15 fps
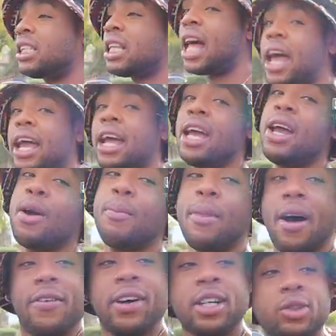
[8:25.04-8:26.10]
because like
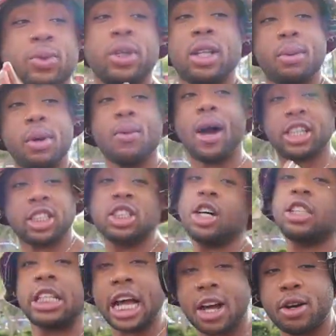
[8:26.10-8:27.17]
really be
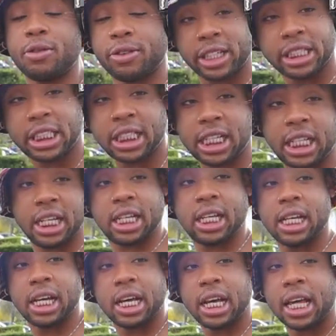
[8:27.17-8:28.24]
watching your channel,
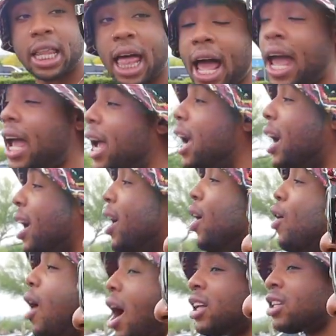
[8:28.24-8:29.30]
Frenchie. Like,
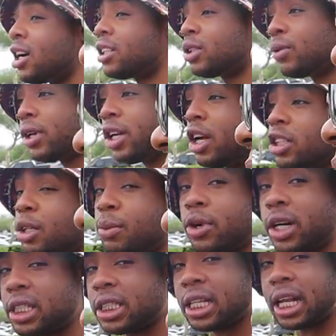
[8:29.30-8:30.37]
I talked to one of your supporters